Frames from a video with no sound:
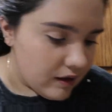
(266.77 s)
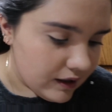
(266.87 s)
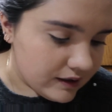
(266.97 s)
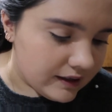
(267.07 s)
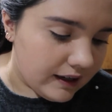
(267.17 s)
The
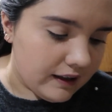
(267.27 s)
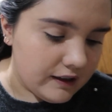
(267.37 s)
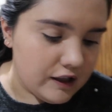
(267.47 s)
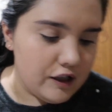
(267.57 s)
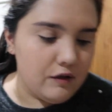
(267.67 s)
next thing I
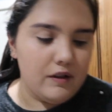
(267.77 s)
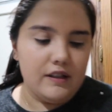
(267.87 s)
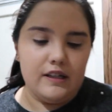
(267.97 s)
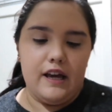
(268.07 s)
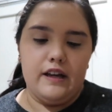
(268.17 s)
like to do
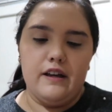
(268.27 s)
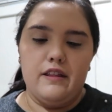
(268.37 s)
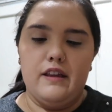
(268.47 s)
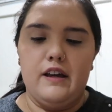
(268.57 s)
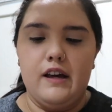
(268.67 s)
is take
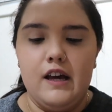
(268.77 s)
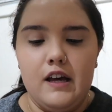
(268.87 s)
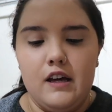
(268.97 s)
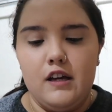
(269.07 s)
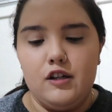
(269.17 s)
the
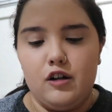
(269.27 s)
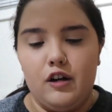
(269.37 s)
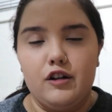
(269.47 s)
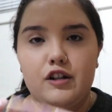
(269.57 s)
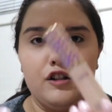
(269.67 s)

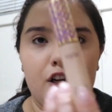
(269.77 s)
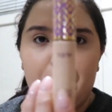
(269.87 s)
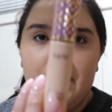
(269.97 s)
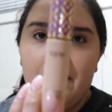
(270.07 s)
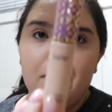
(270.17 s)
Tarte
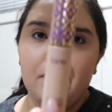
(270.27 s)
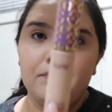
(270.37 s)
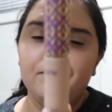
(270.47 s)
Shape Tape,